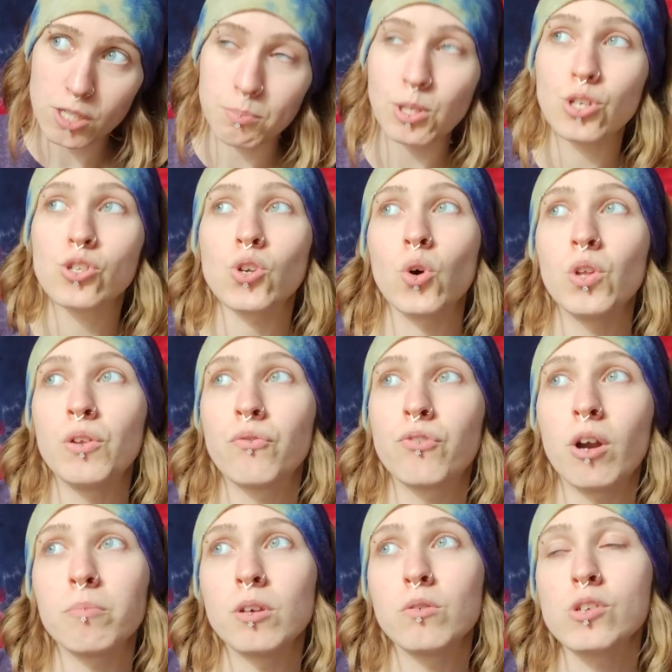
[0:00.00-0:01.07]
to be stolen
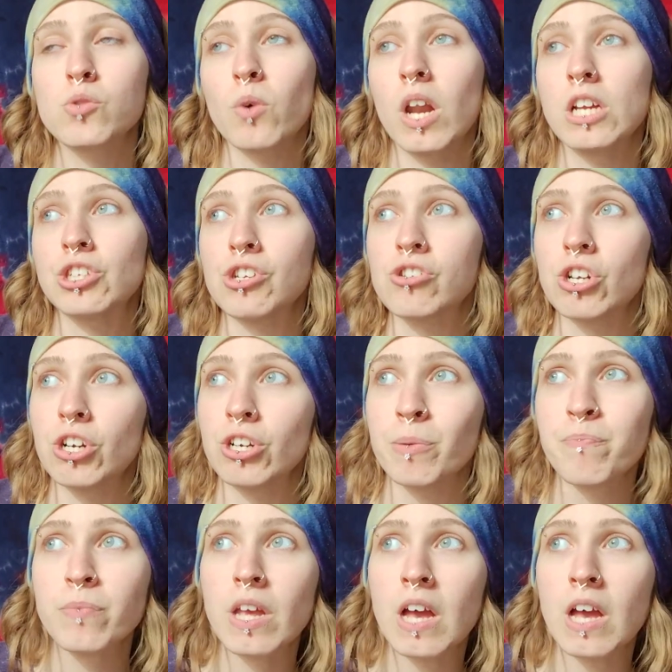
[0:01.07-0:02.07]
from you, is what I just heard.